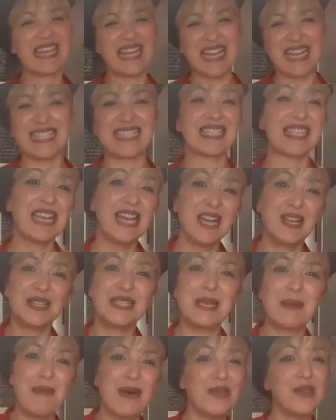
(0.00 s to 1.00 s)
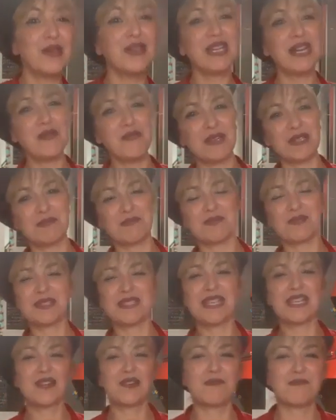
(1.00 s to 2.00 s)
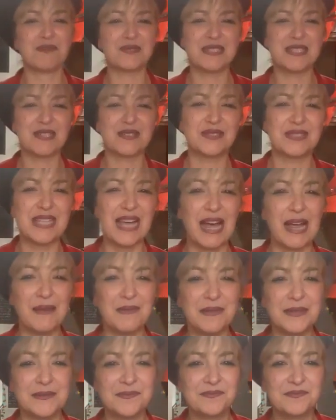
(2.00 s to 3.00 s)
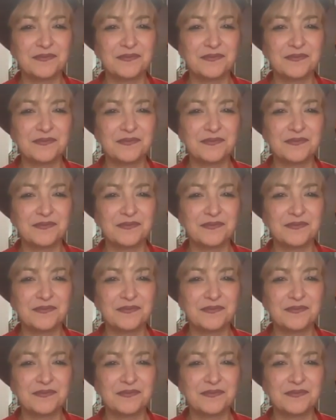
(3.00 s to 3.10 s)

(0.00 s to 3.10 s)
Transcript: Yes, Zabaione with Prosecco time.